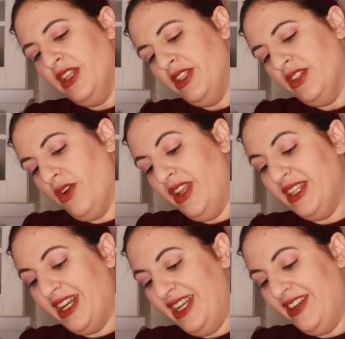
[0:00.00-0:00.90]
So, and the
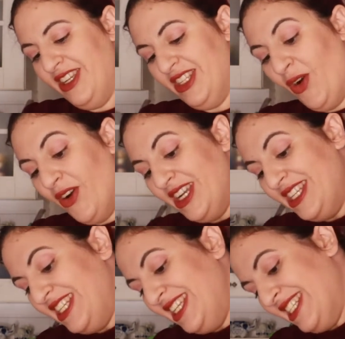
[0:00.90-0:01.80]
color is
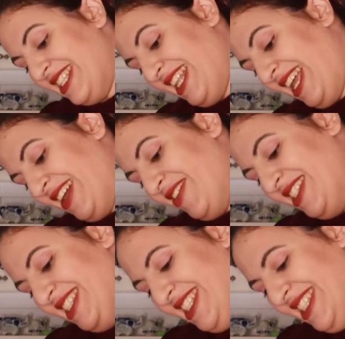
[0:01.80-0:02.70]
orangey, just like I
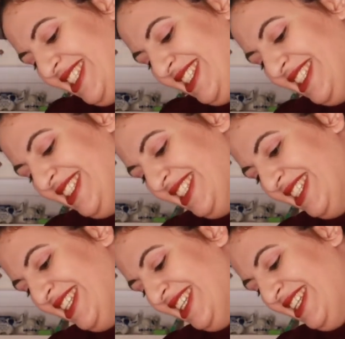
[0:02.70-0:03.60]
wanted.
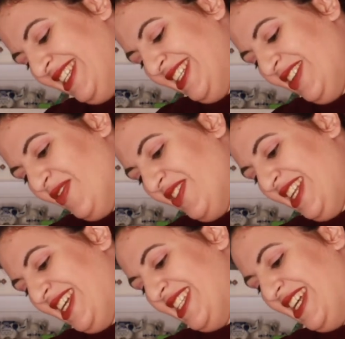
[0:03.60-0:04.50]
Really
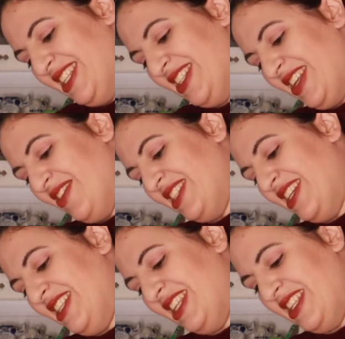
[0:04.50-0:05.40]
excited because I was
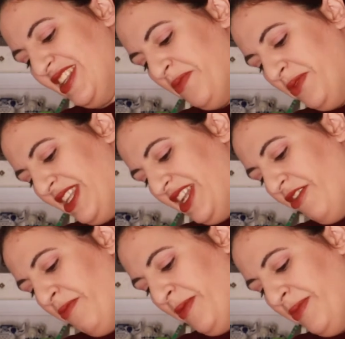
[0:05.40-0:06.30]
scared that I didn't put
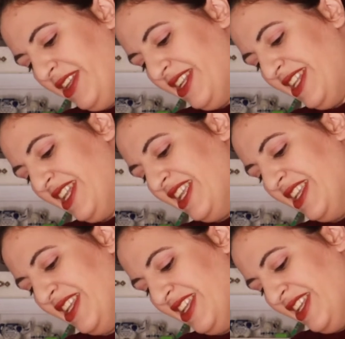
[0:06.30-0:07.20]
enough pumpkin in,
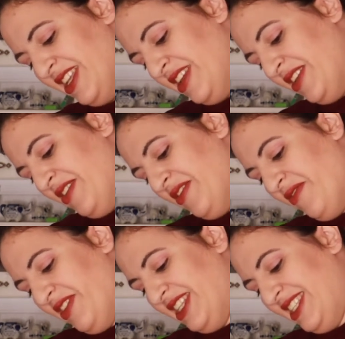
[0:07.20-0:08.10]

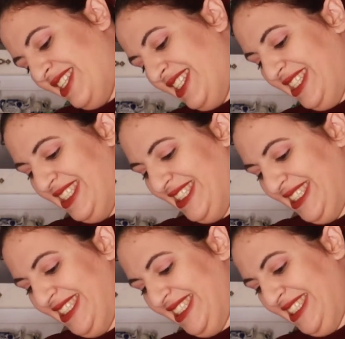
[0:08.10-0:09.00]
but
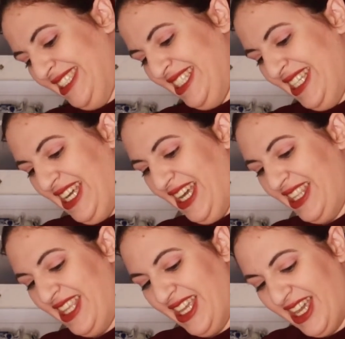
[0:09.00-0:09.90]
I
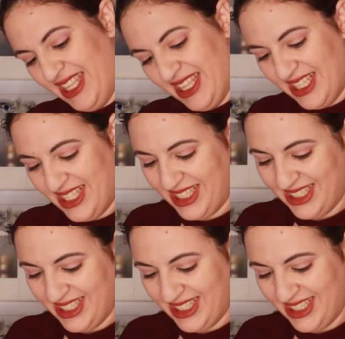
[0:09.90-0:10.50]
think I did.